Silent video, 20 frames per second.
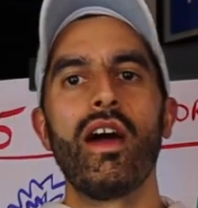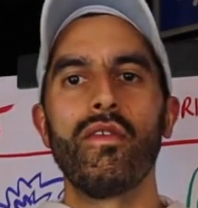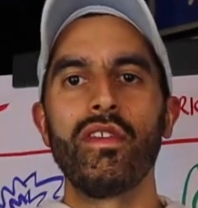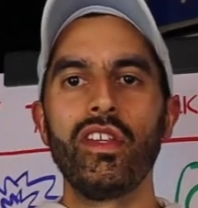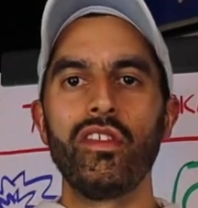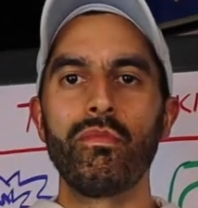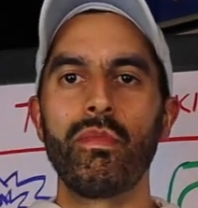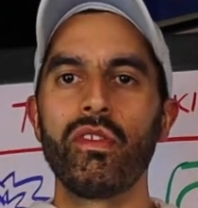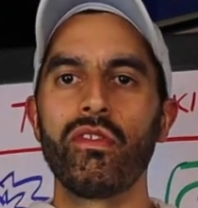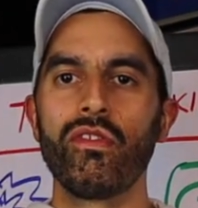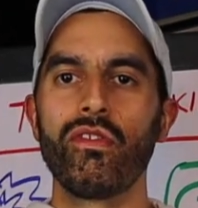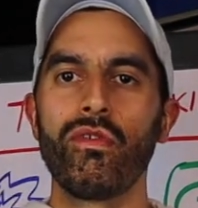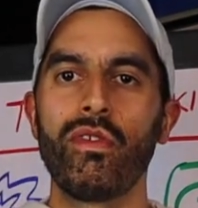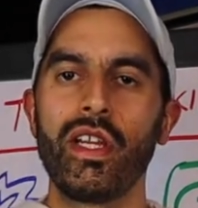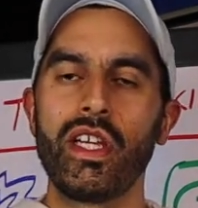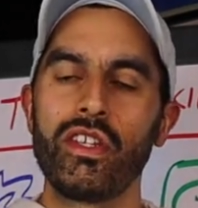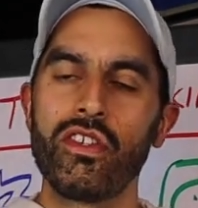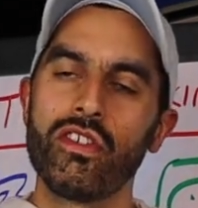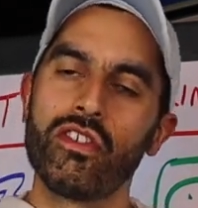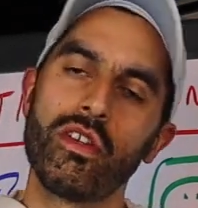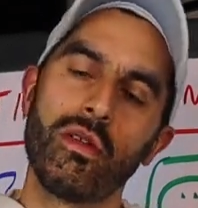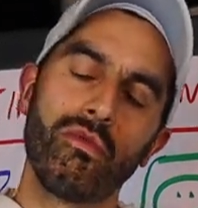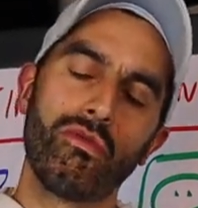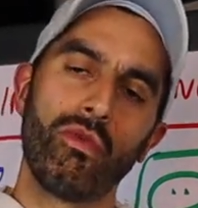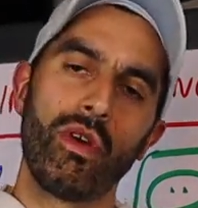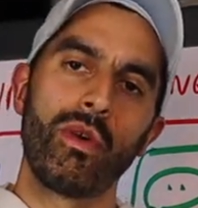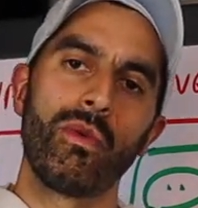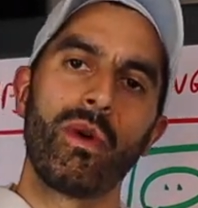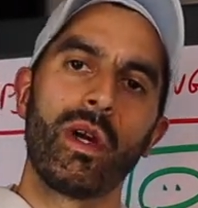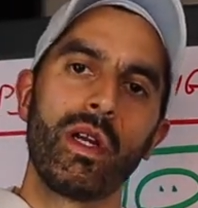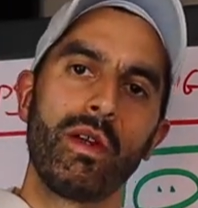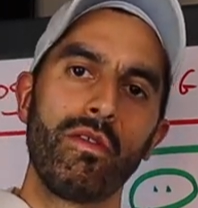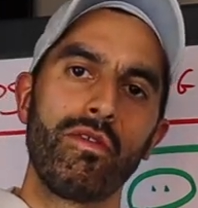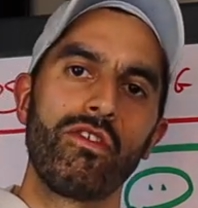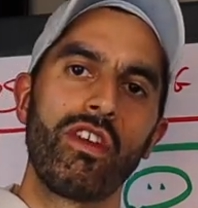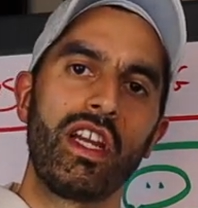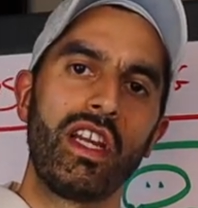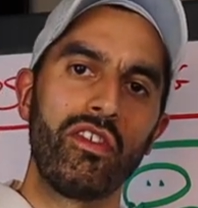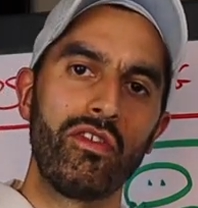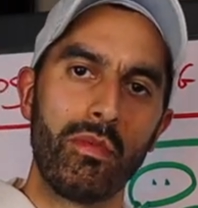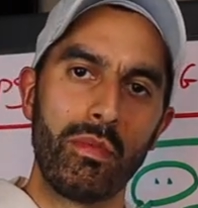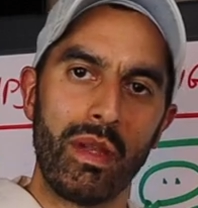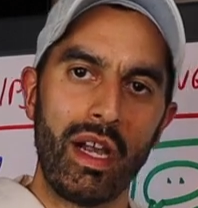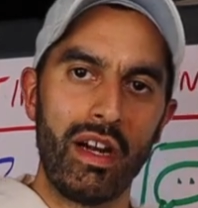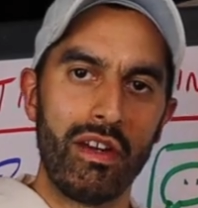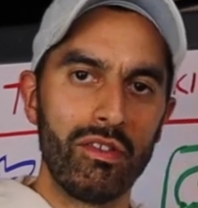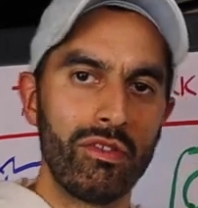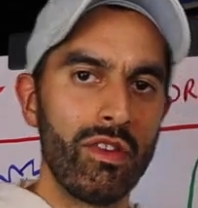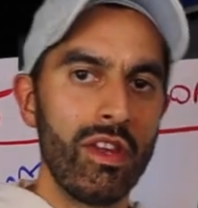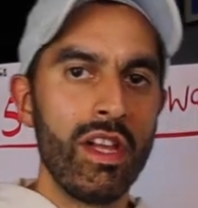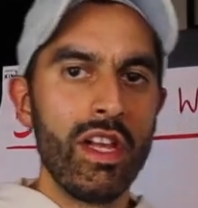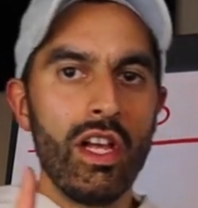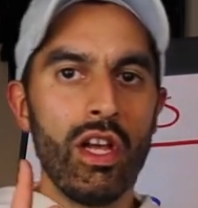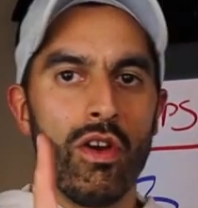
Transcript: of these business relationships when working with Chinese suppliers.